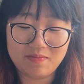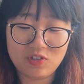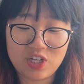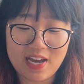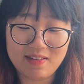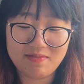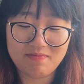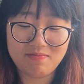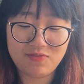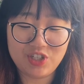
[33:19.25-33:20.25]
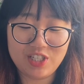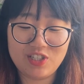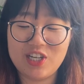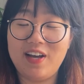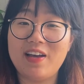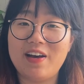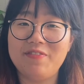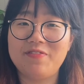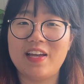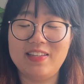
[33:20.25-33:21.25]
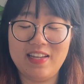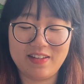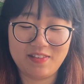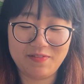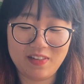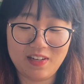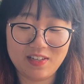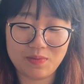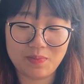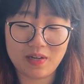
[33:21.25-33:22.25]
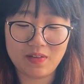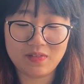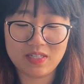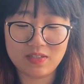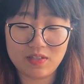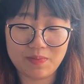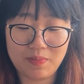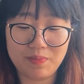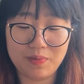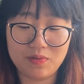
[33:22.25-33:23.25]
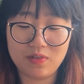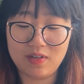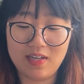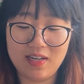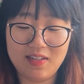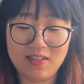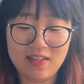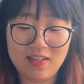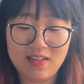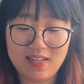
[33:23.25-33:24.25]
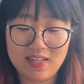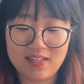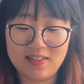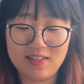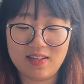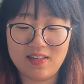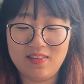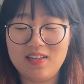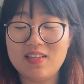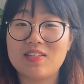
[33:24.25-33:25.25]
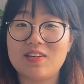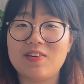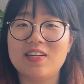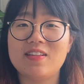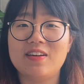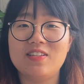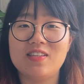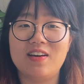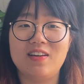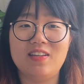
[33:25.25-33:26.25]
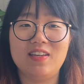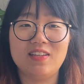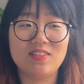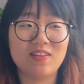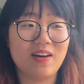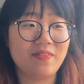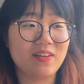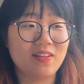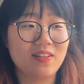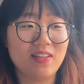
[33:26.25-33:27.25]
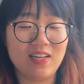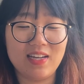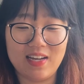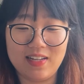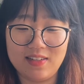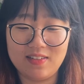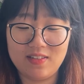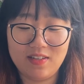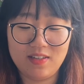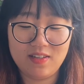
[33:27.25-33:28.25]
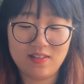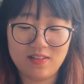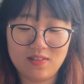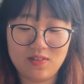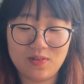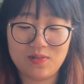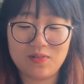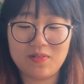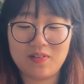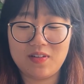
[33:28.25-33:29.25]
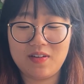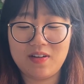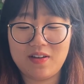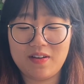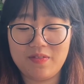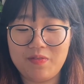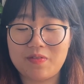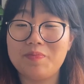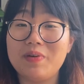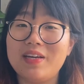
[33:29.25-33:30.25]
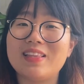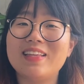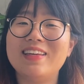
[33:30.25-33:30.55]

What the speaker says: chit chat at the end of the videos, but I've seen some people doing it, and I think it's quite a nice idea, so I'm gonna knit and talk for a bit.